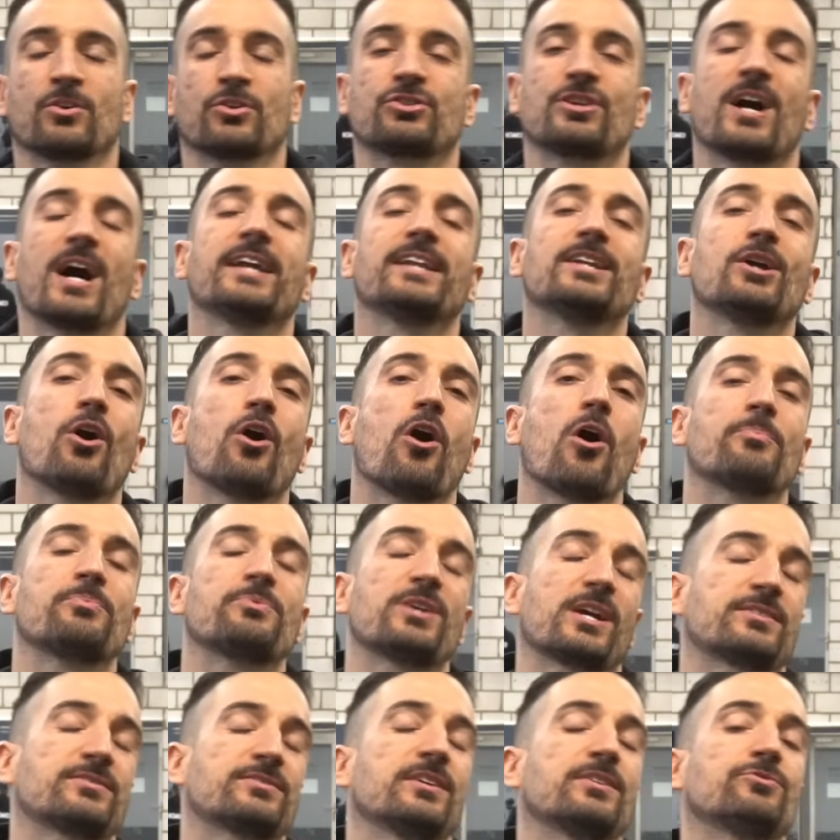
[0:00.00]
Now, shiny
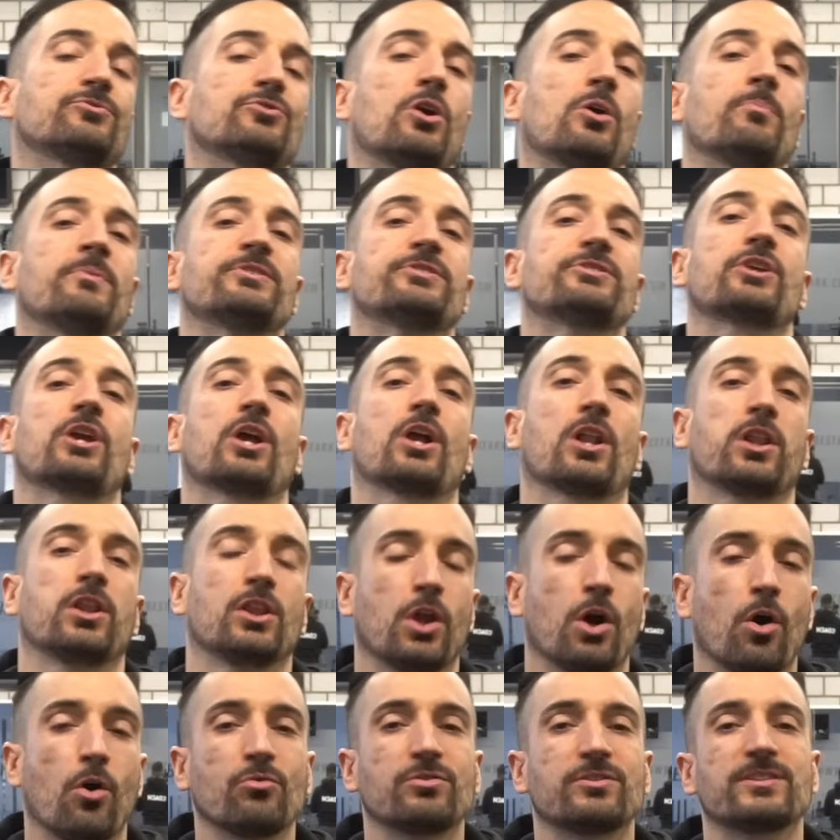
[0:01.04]
object syndrome is
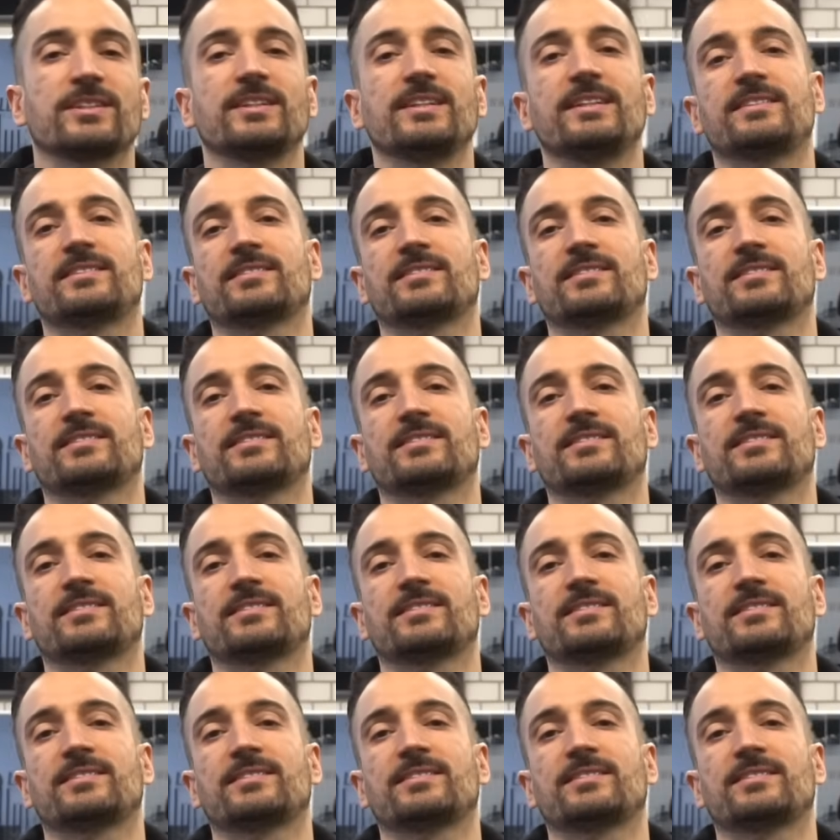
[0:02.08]
closely